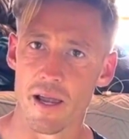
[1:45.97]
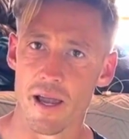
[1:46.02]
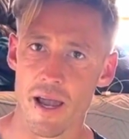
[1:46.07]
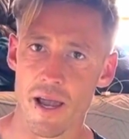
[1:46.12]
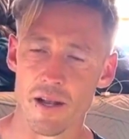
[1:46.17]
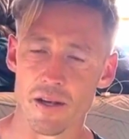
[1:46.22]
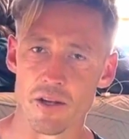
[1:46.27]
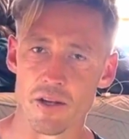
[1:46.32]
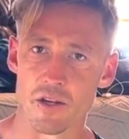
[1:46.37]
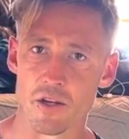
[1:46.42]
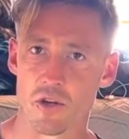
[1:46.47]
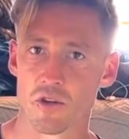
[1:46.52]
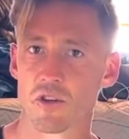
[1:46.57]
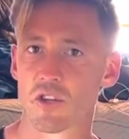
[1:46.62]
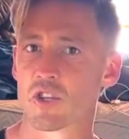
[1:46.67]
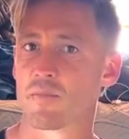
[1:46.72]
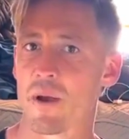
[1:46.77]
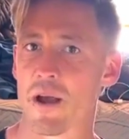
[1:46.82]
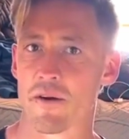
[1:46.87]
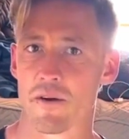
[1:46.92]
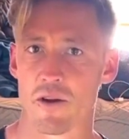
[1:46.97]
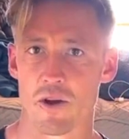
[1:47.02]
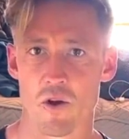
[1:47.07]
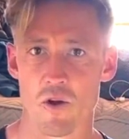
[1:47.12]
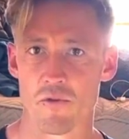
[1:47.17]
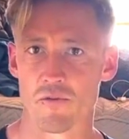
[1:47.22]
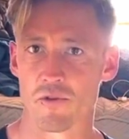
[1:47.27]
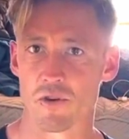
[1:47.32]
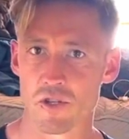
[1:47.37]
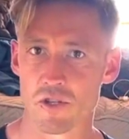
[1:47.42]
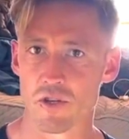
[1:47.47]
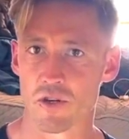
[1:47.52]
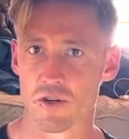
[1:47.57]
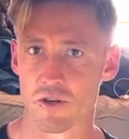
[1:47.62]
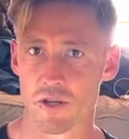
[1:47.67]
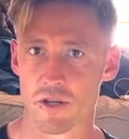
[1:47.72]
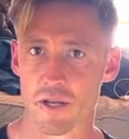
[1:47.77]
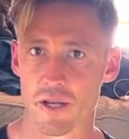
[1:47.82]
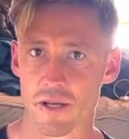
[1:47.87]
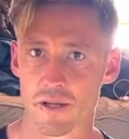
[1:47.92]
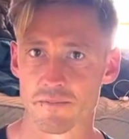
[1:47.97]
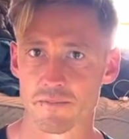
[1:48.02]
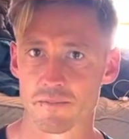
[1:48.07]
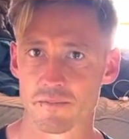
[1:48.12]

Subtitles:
and you're despairing over a certain kid